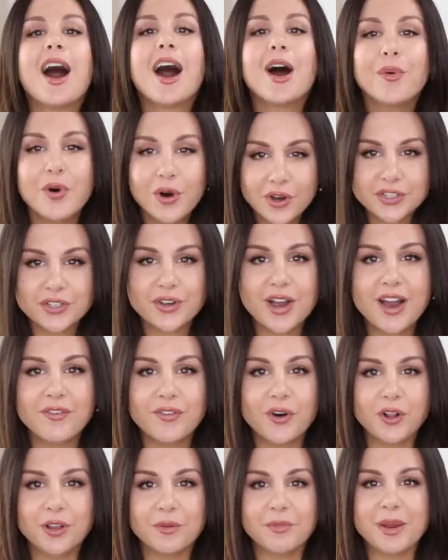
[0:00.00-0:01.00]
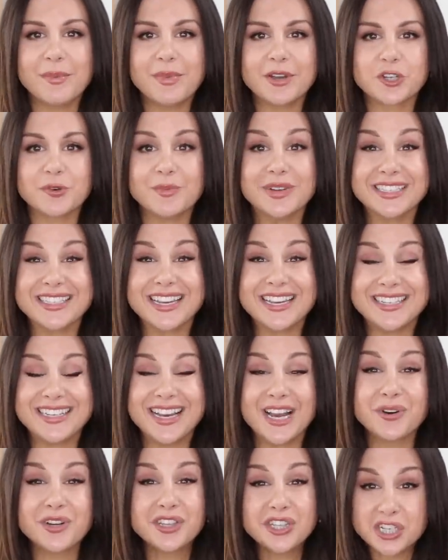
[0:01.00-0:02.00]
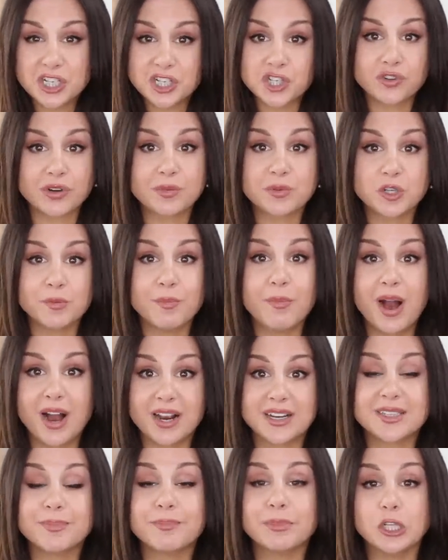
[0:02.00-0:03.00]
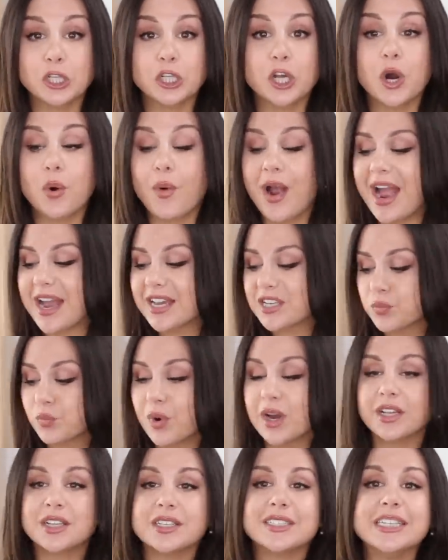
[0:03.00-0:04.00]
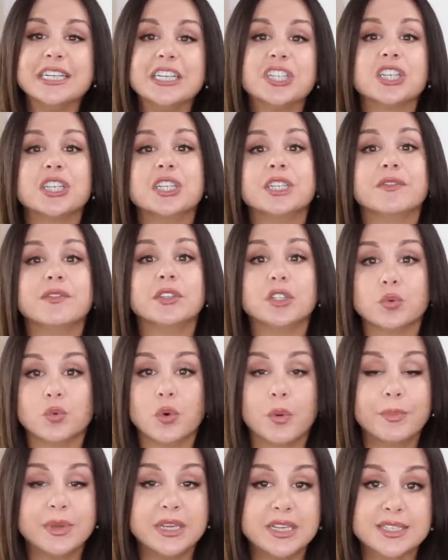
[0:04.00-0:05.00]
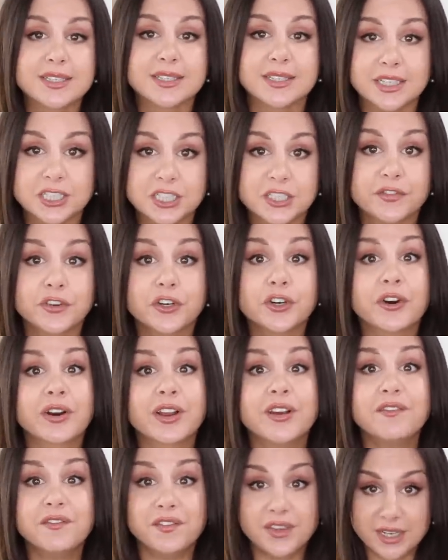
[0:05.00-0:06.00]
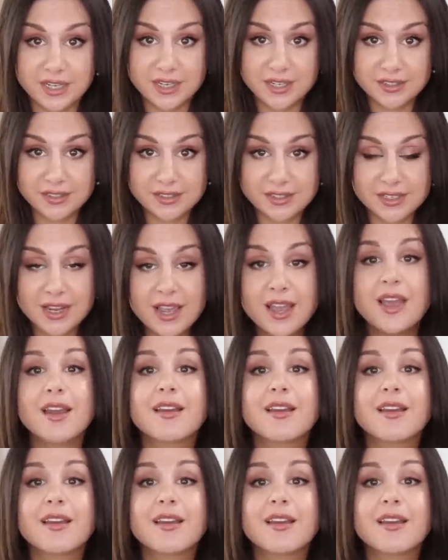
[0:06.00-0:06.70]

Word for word: I will also have all of my measurements down in the description box below as well as each individual piece linked for your convenience.